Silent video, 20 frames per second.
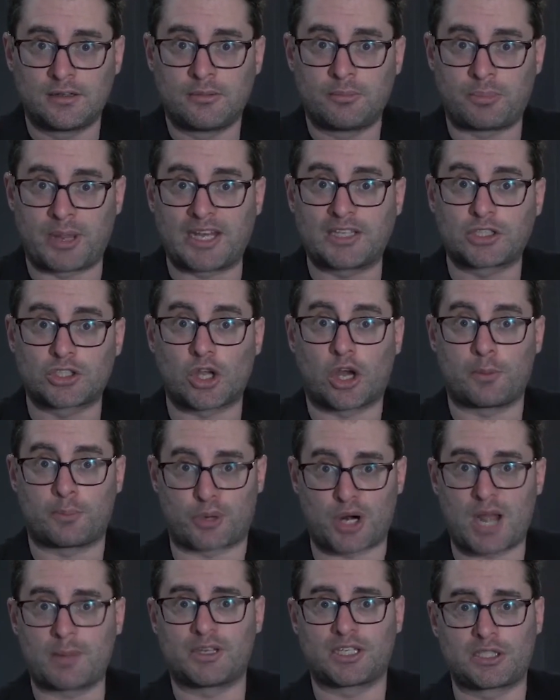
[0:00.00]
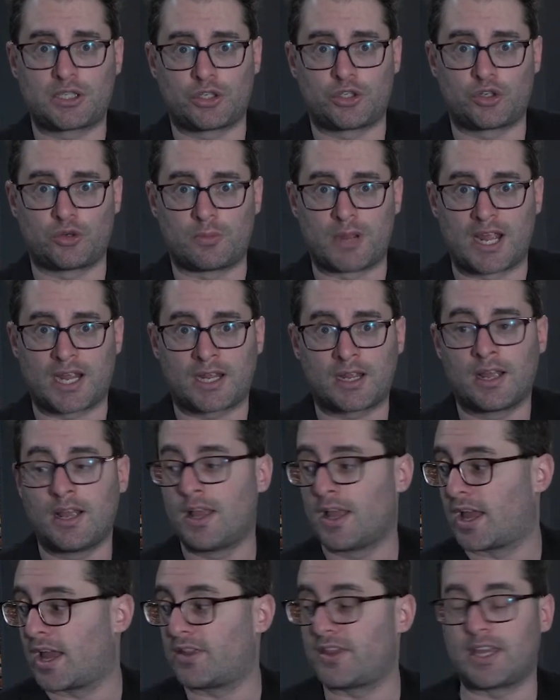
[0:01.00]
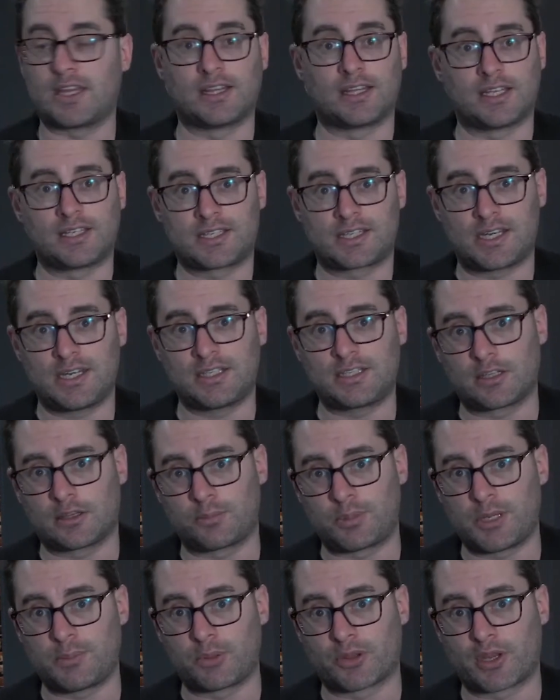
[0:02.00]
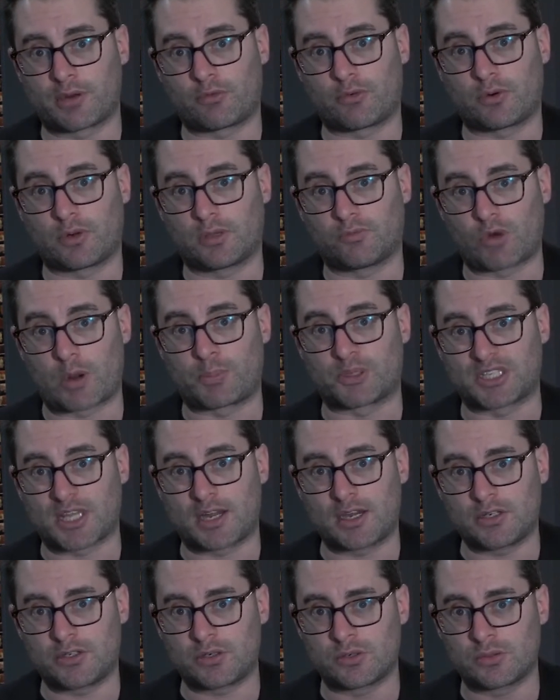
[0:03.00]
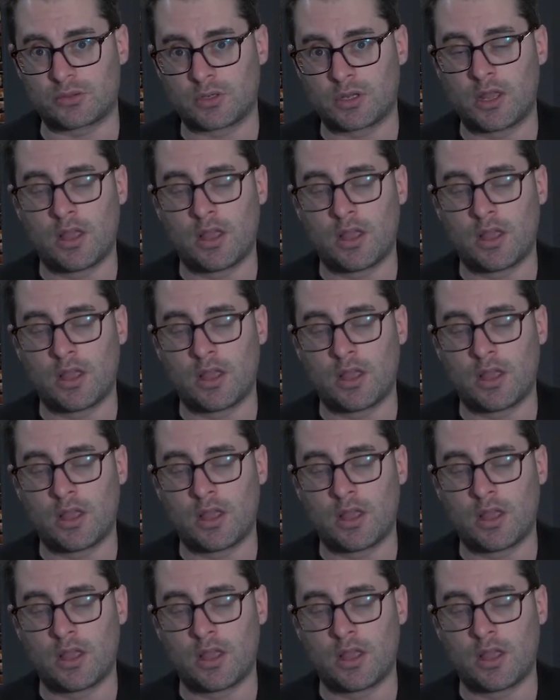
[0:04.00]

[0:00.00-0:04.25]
based on promises you make and then listening to the people that represented you?